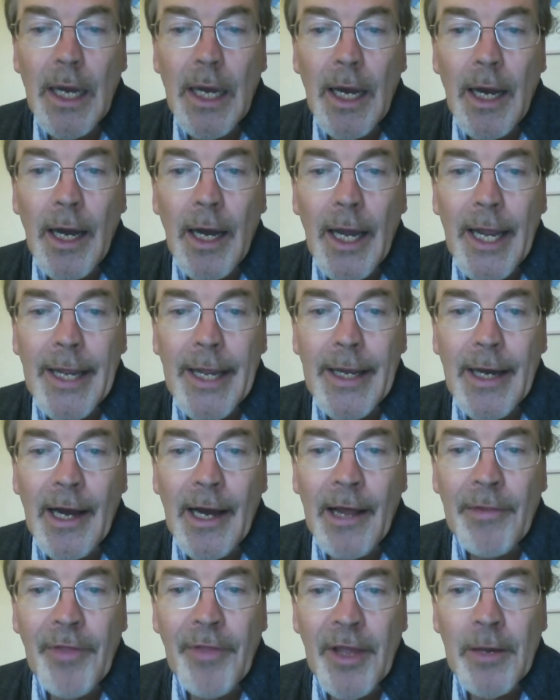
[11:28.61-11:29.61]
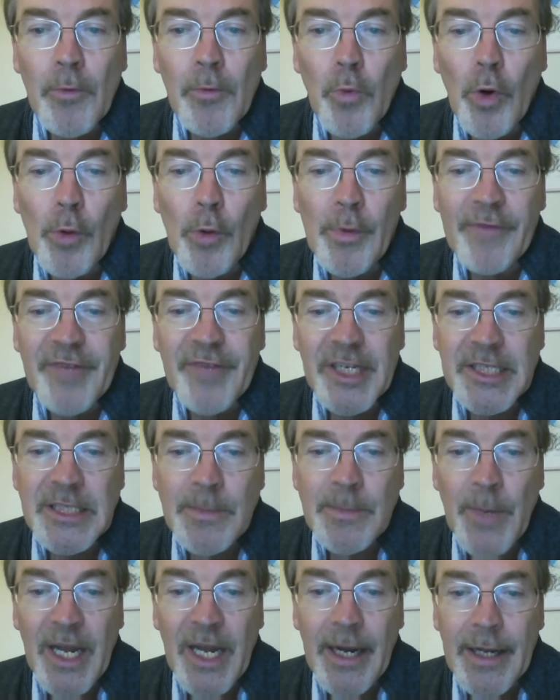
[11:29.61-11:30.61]
I think what we've
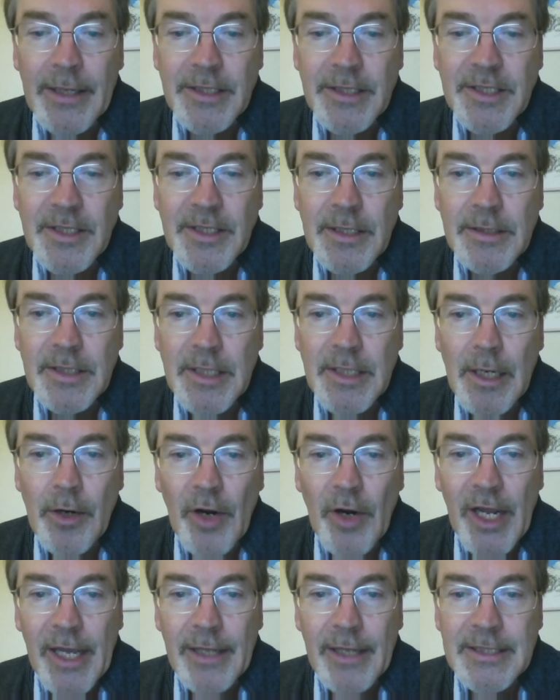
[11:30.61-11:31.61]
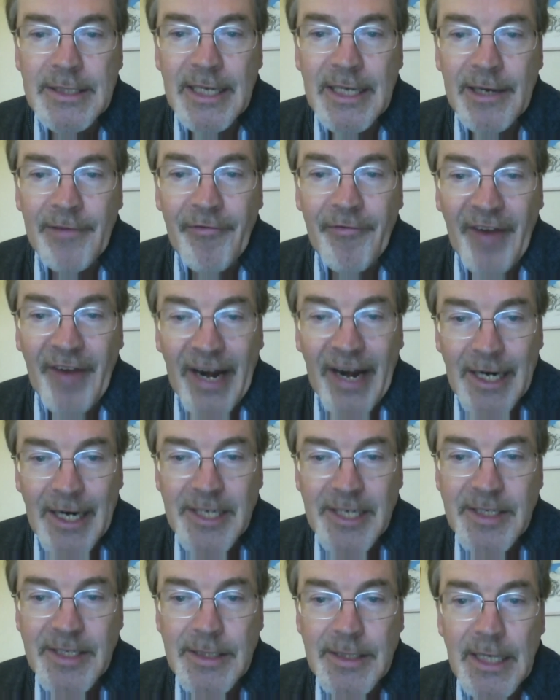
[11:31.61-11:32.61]
experienced is the great
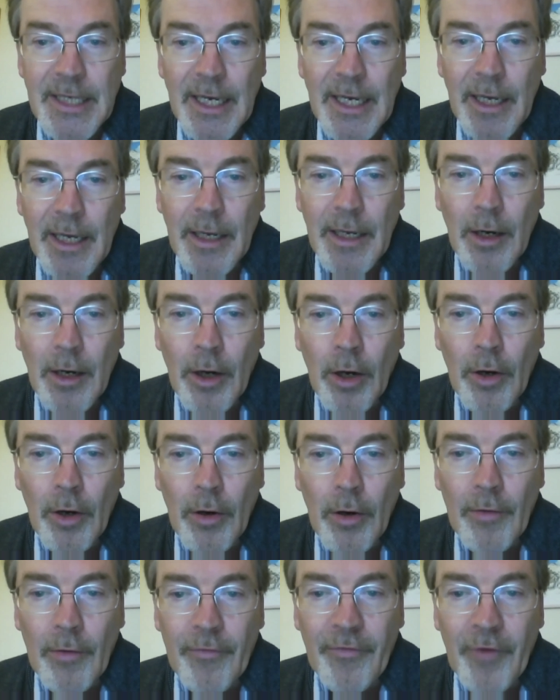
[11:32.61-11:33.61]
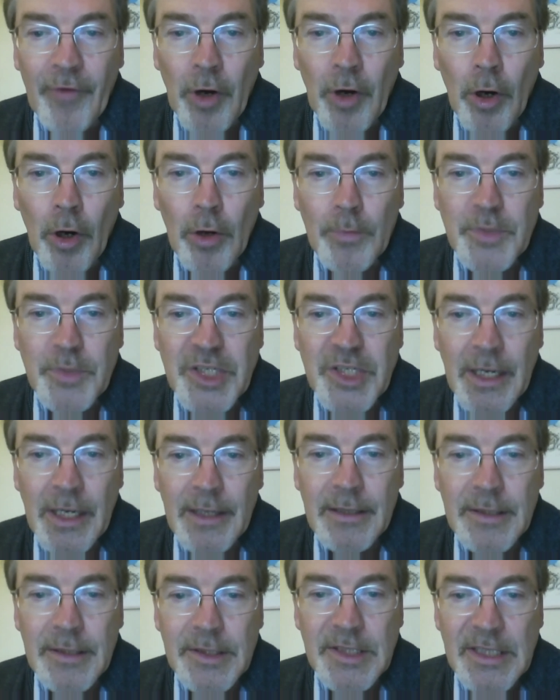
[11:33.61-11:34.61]
diversity of
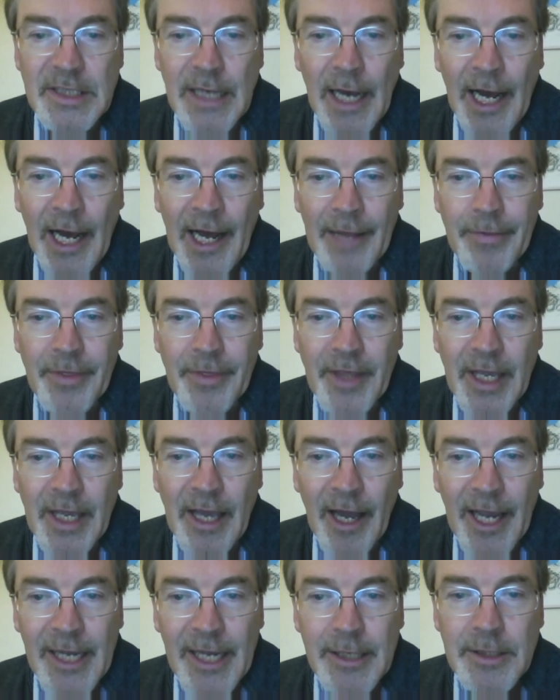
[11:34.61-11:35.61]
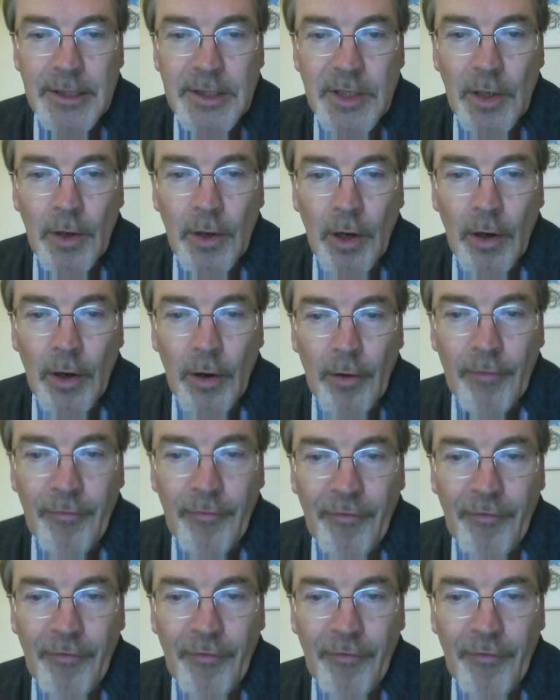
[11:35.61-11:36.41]
options and the kind of